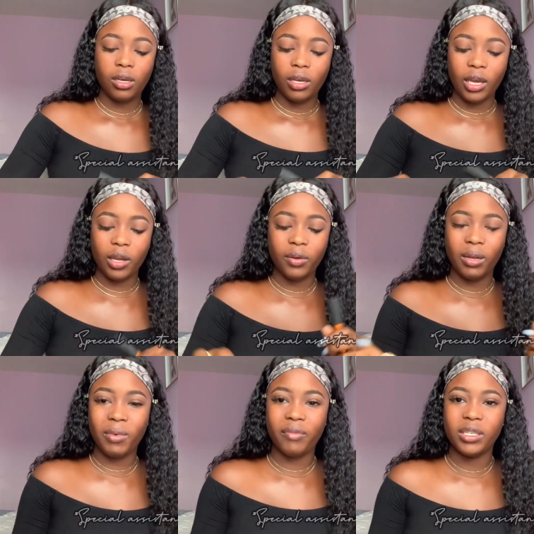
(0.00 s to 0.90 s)
You know,
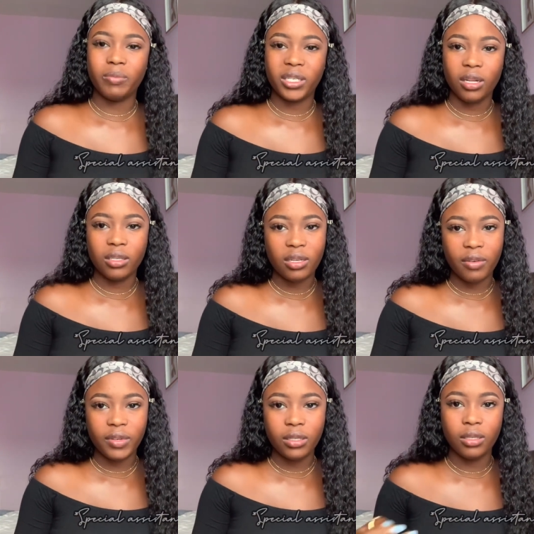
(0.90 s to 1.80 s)
them have the special
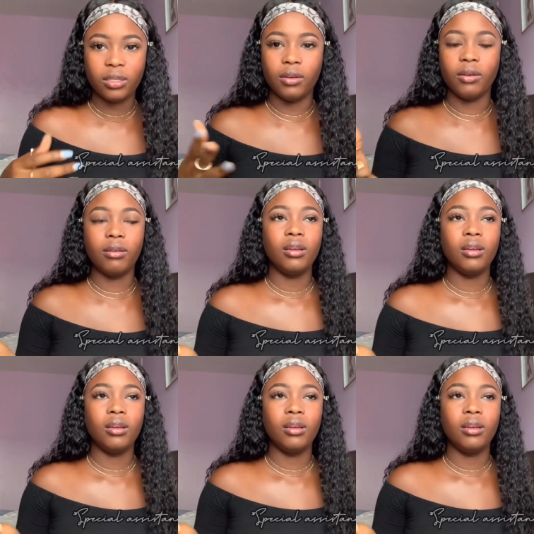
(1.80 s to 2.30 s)
service, so